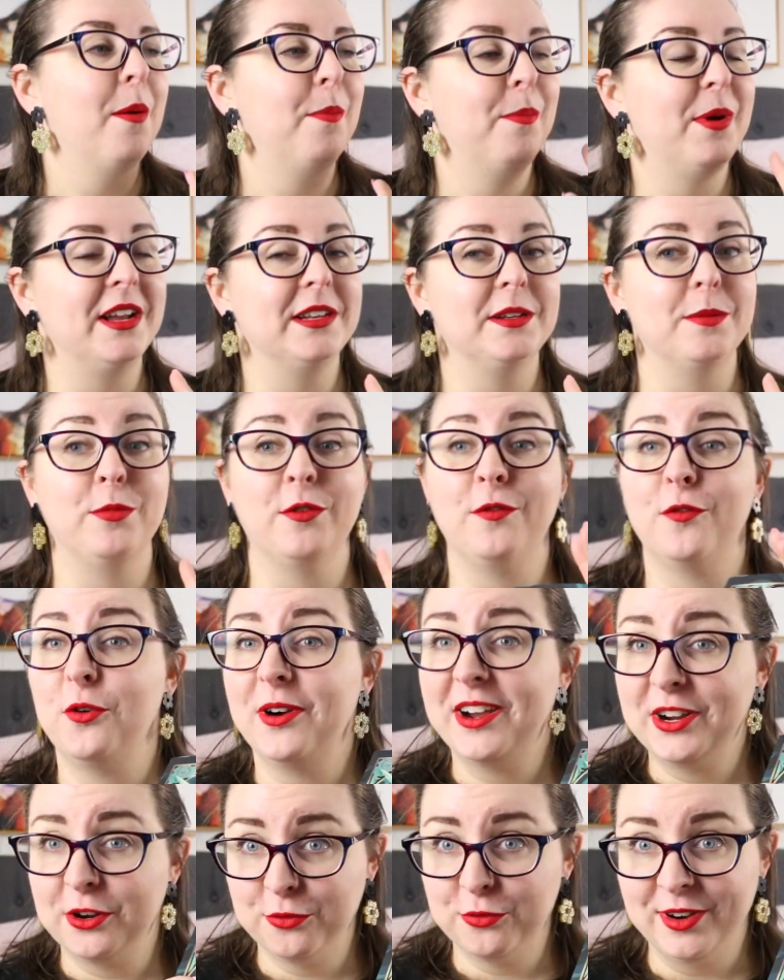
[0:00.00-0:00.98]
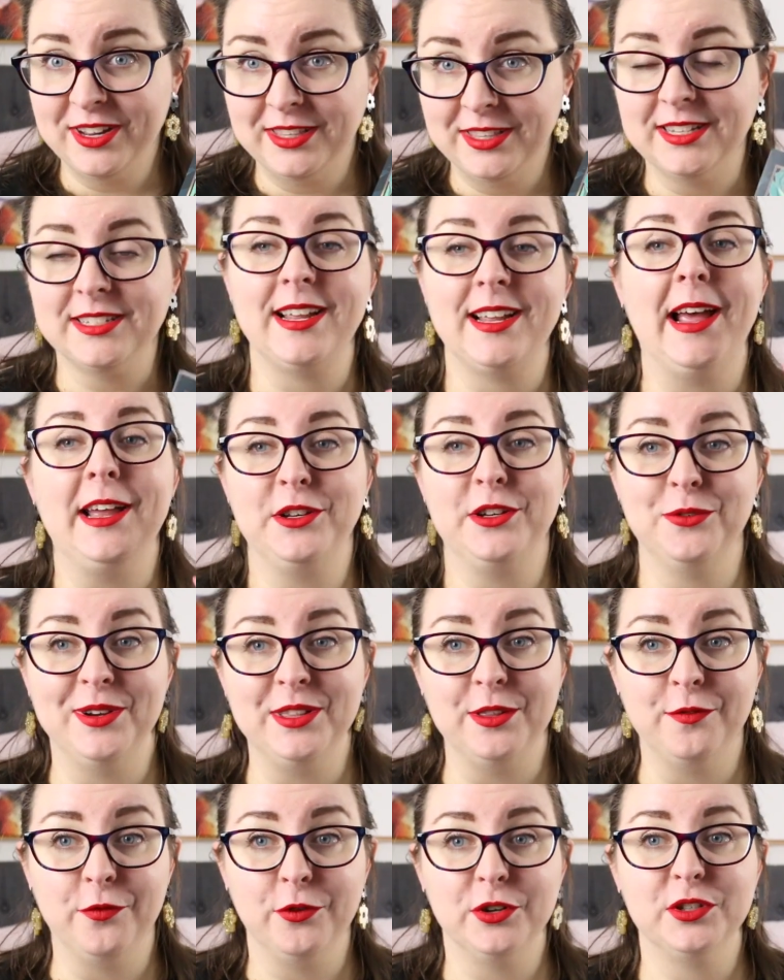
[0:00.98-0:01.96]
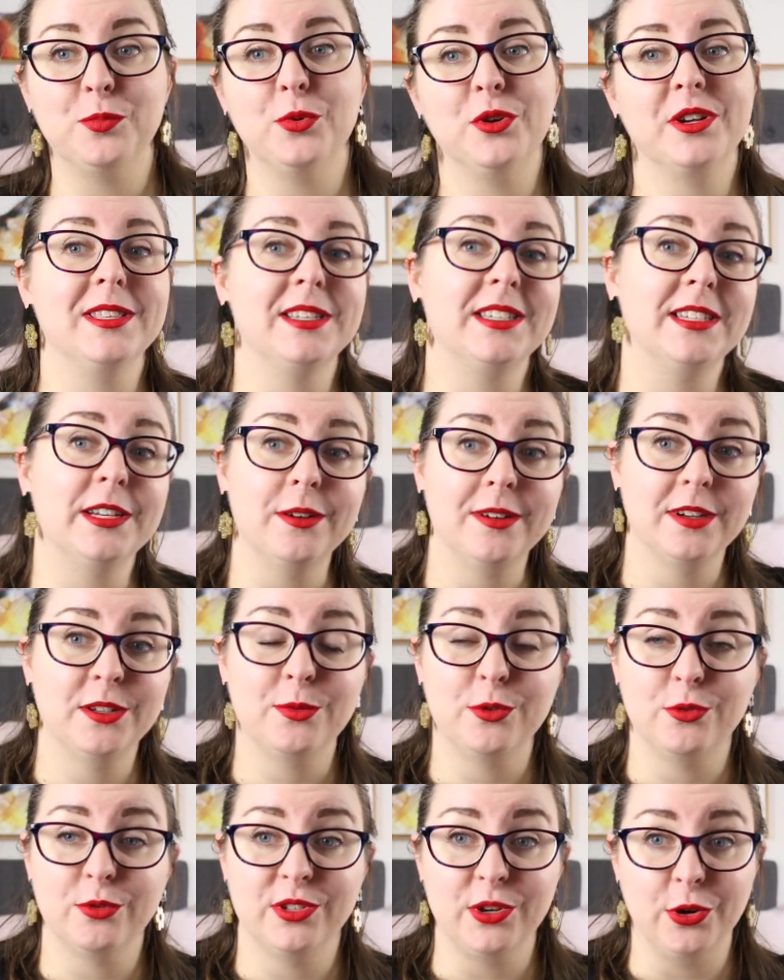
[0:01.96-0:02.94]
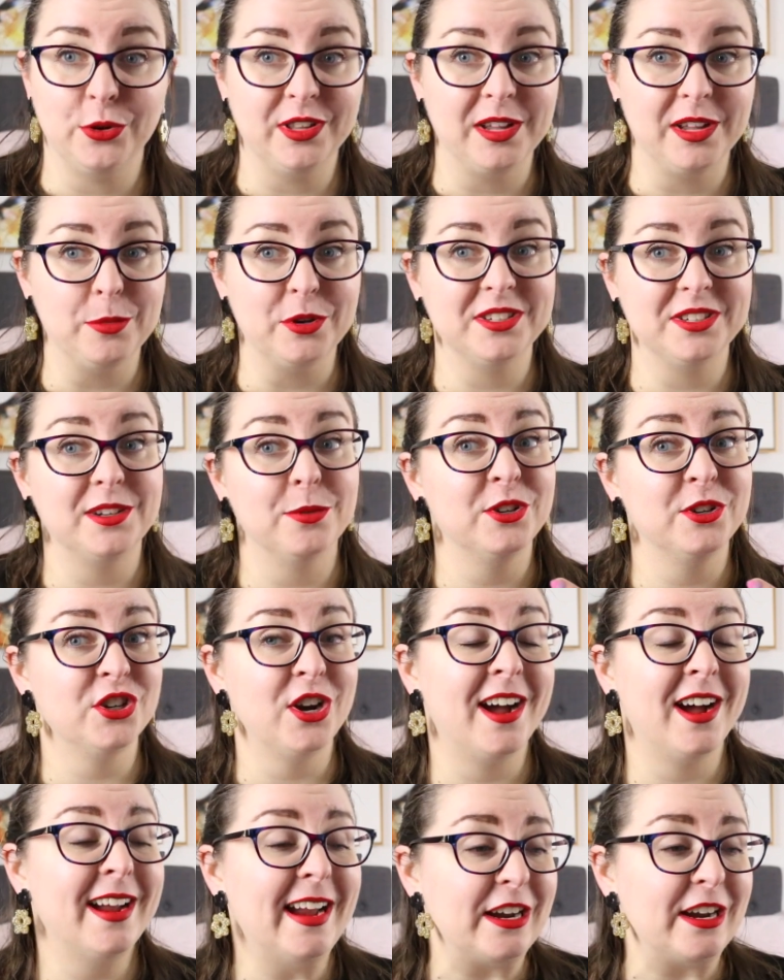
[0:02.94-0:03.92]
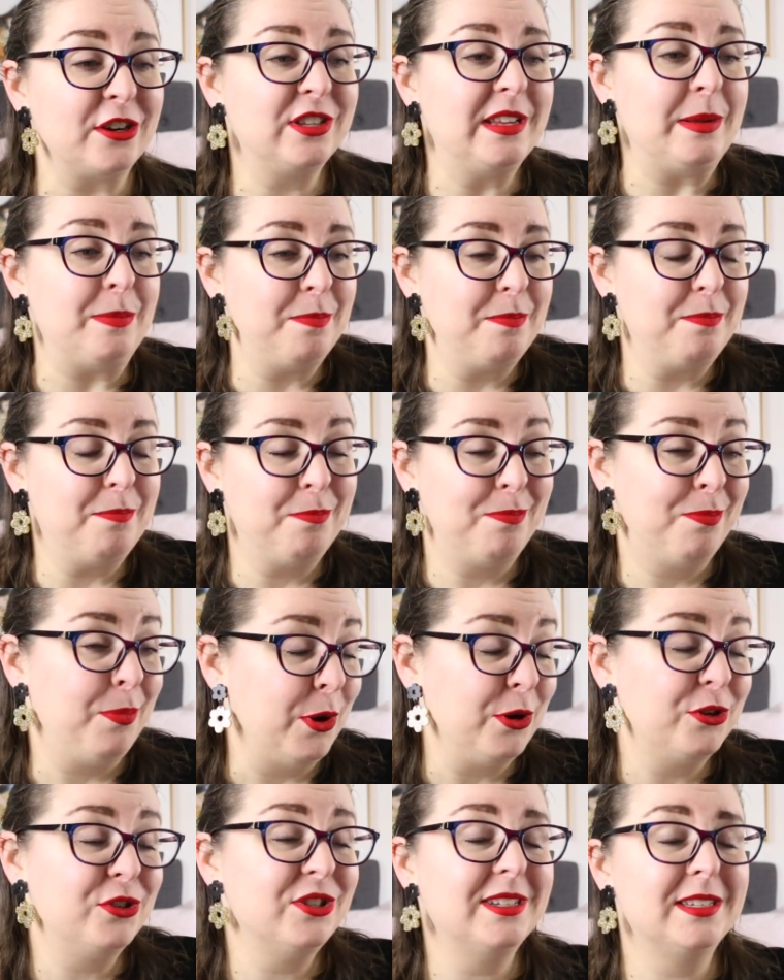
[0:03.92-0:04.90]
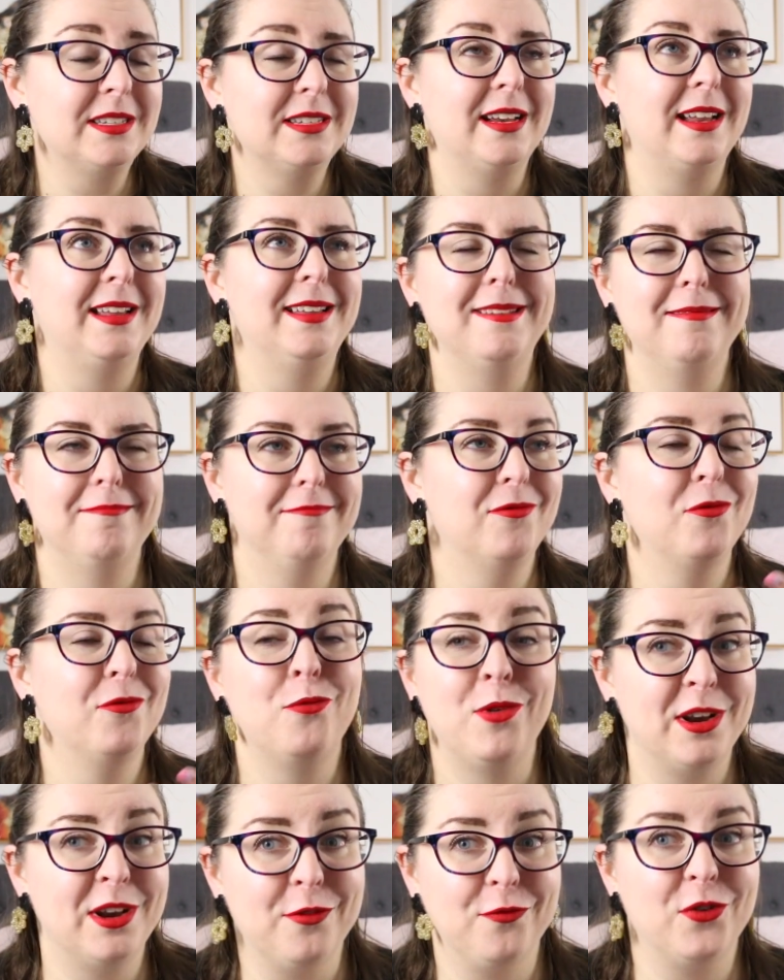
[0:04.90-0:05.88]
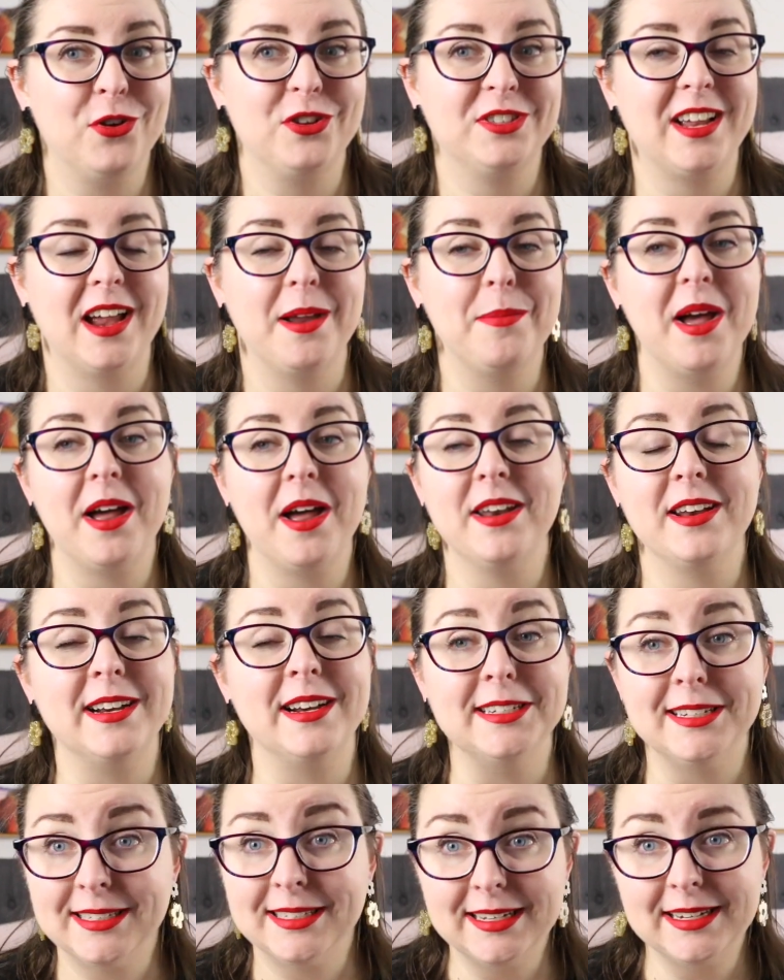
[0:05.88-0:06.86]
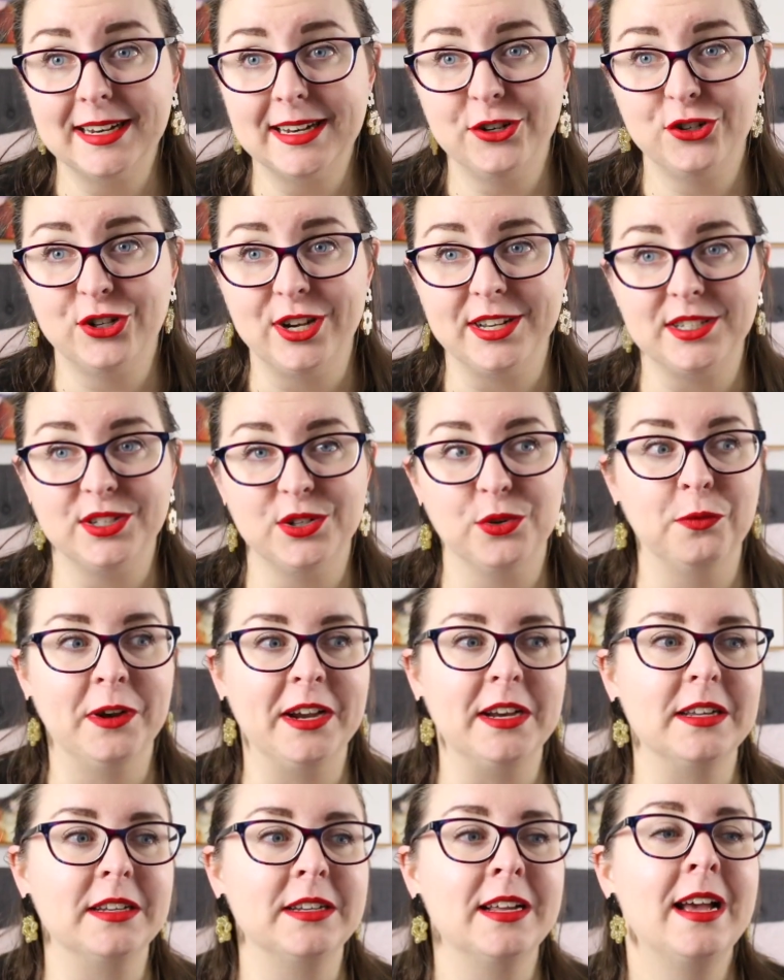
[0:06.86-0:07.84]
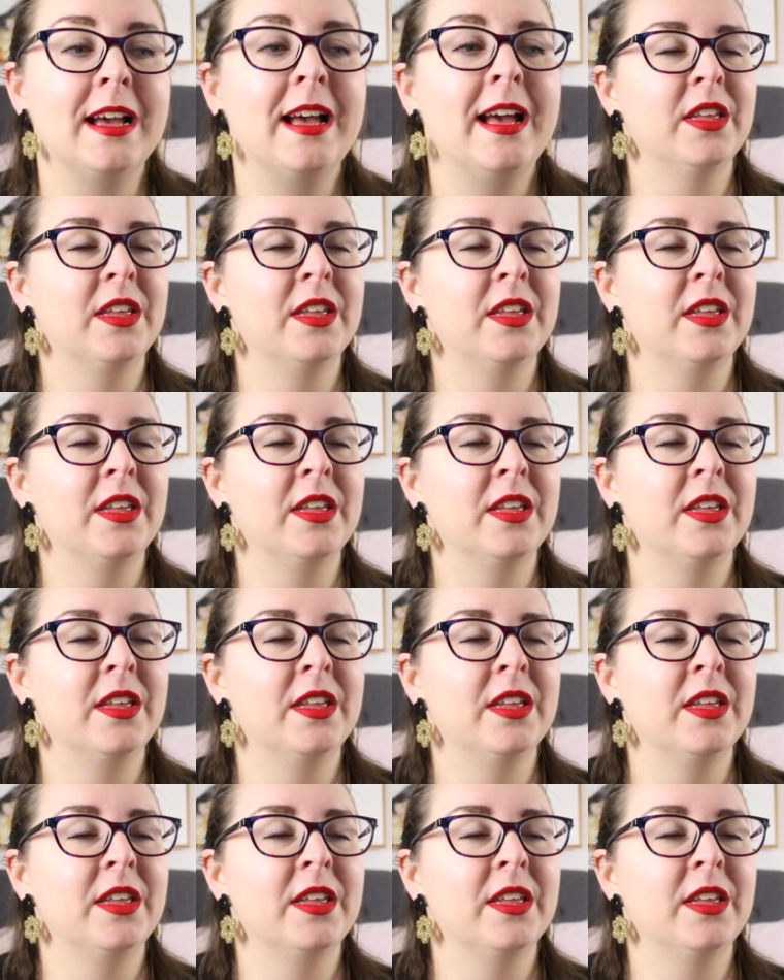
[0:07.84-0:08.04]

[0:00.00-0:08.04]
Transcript: But before I could read this, I had to read the first book in the series, which was Only a Monster, which I actually purchased when it first came out and I just didn't get a chance to read it.